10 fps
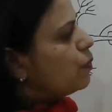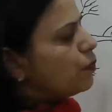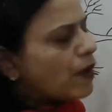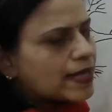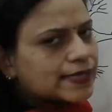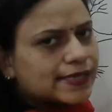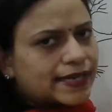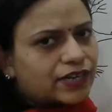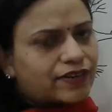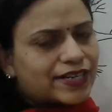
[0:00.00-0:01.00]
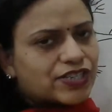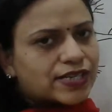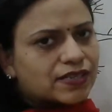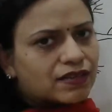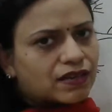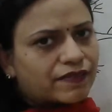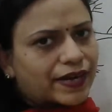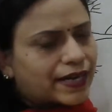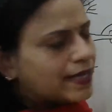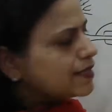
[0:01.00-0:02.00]
Once it reaches the nerve
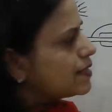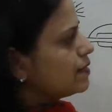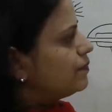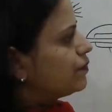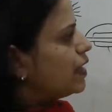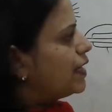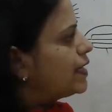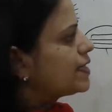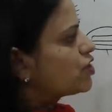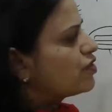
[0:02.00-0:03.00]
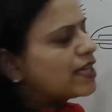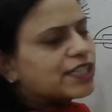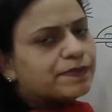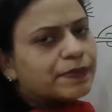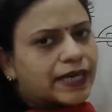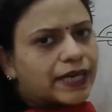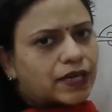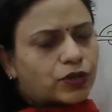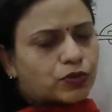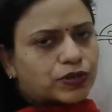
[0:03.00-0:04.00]
endings, it is
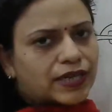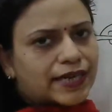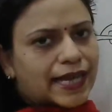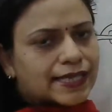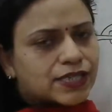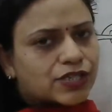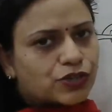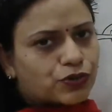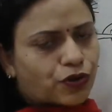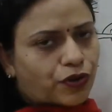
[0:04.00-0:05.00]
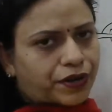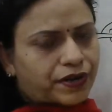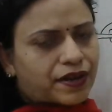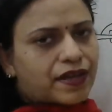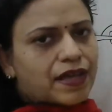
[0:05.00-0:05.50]
transmitted to the next neuron.